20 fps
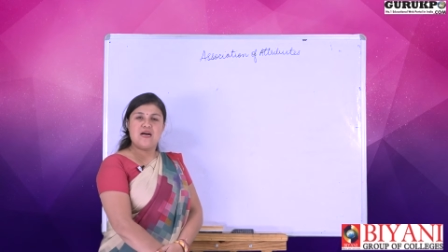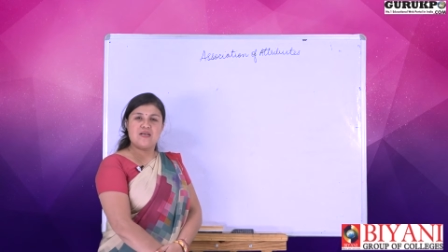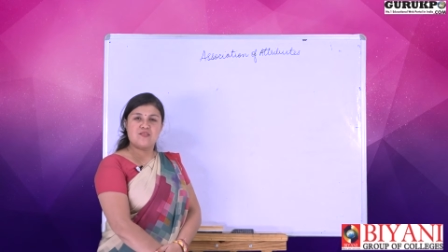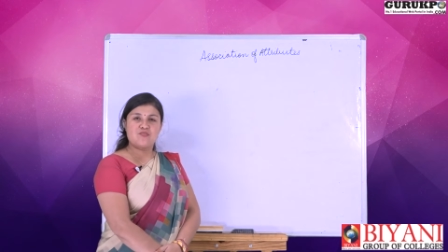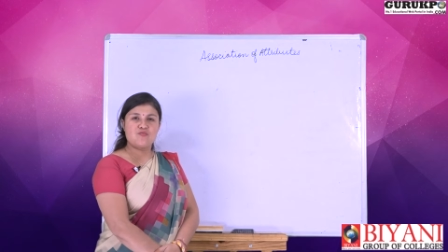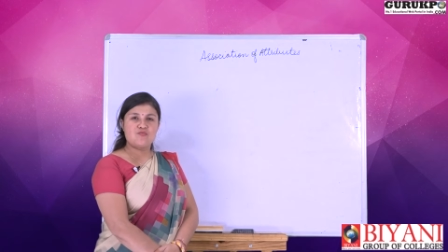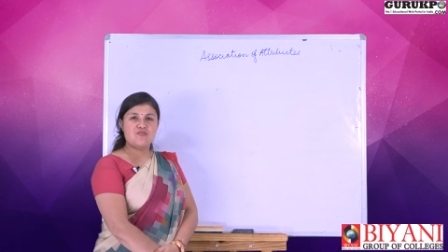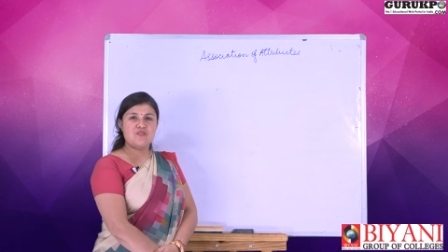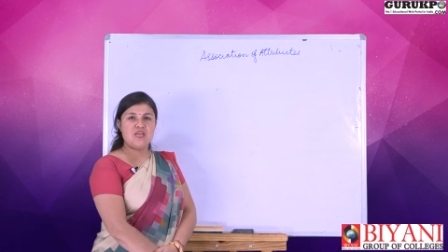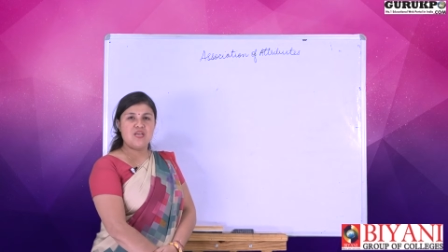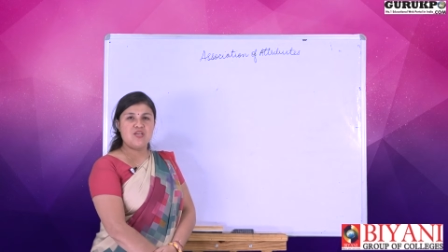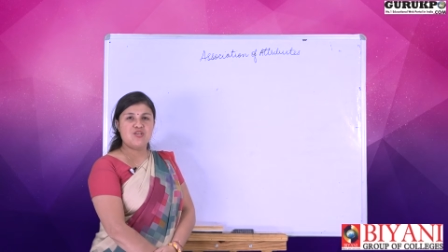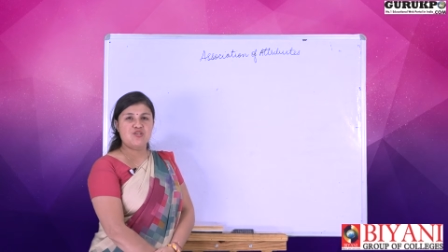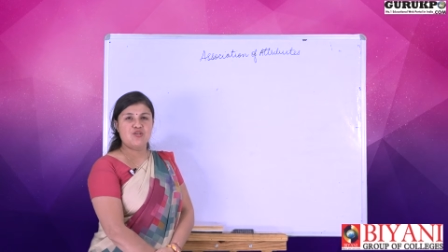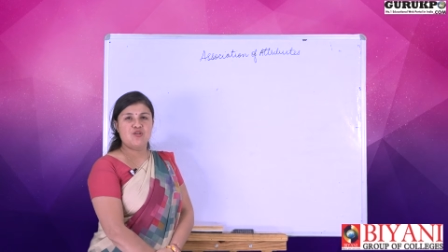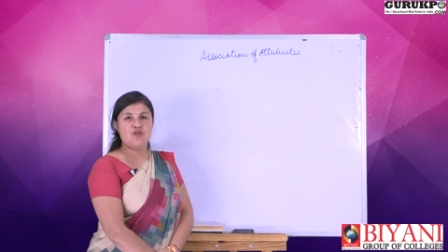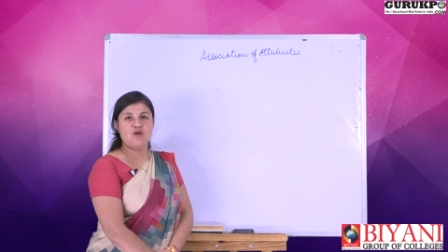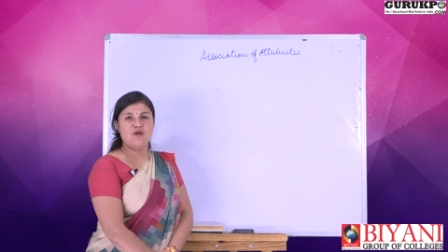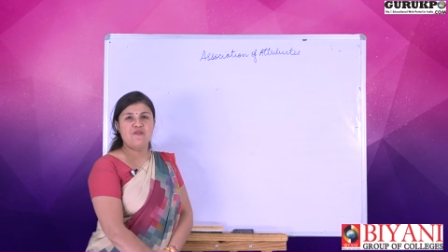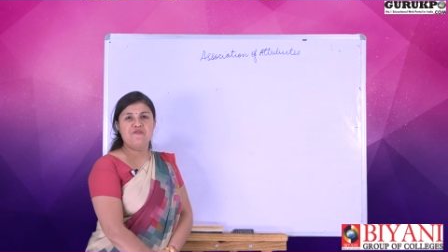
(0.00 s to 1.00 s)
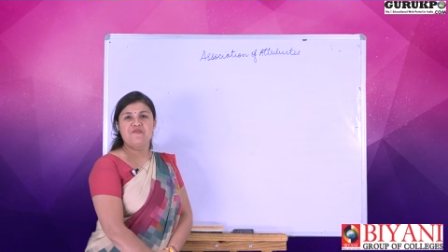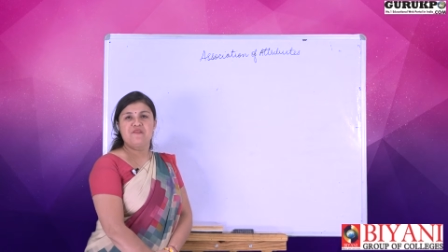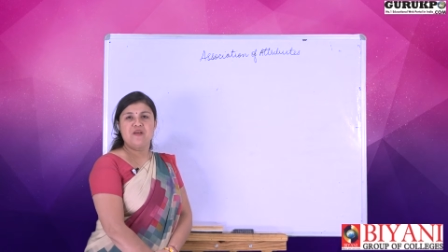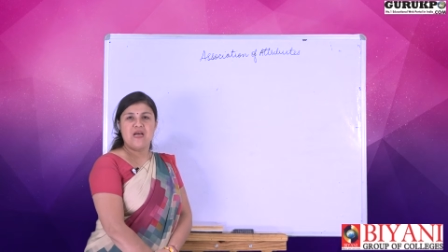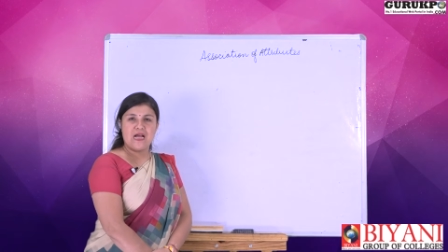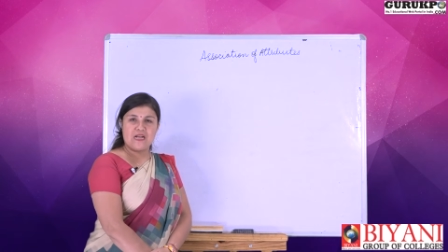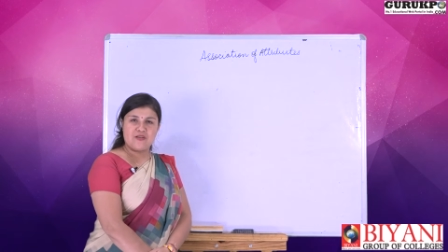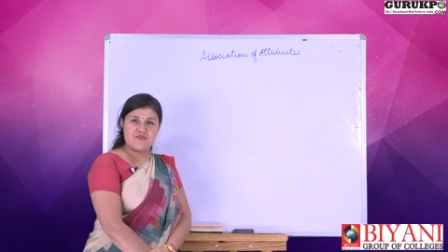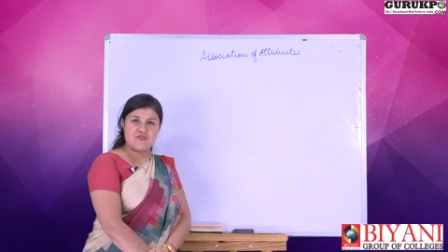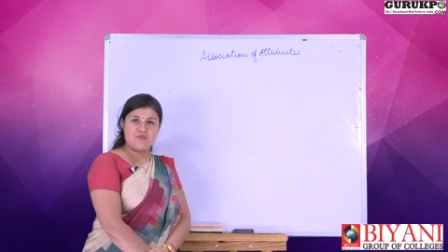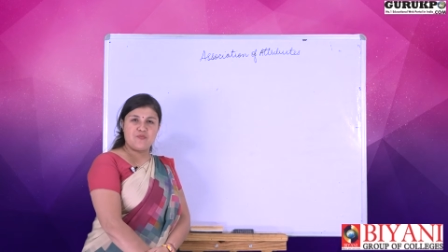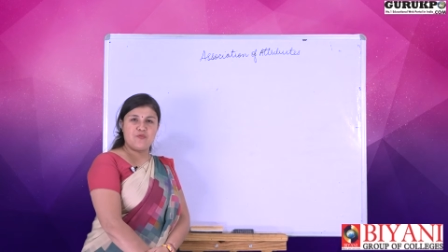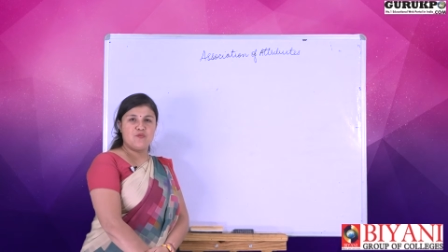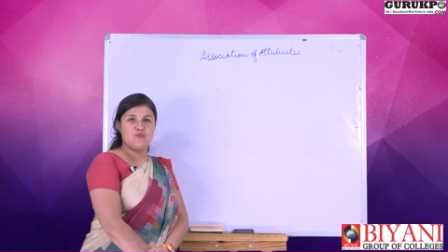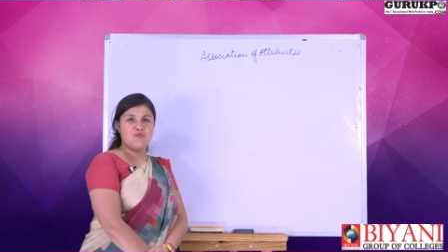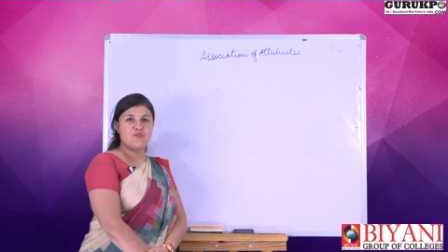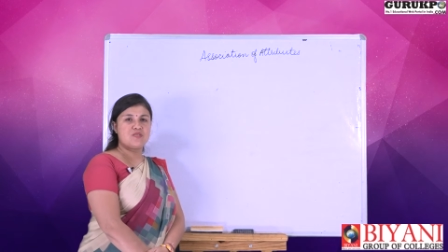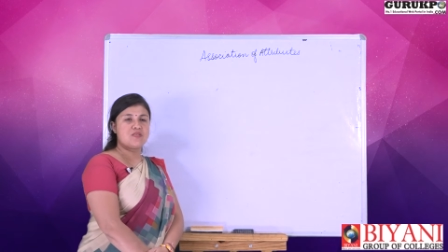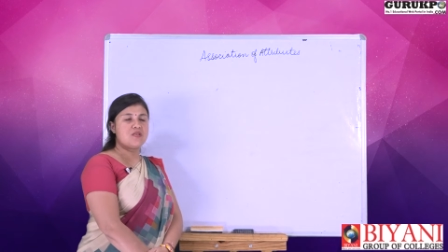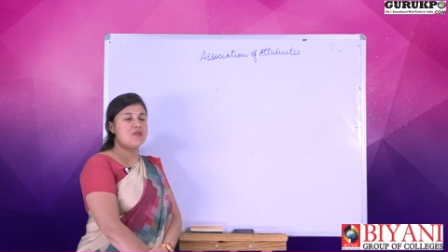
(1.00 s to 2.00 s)
Association of
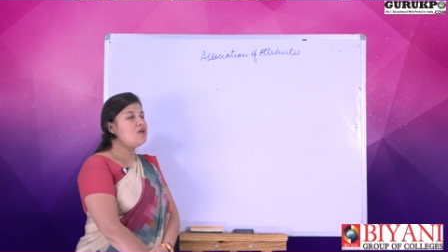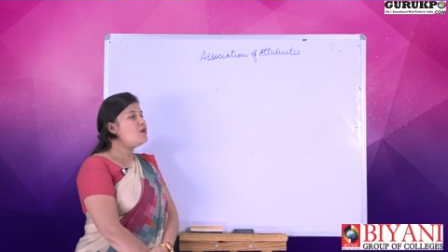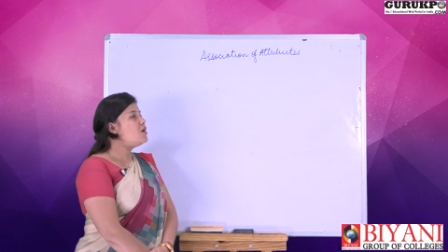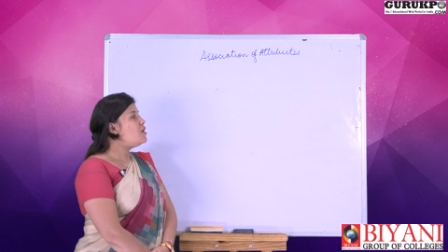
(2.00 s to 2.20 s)
Attributes.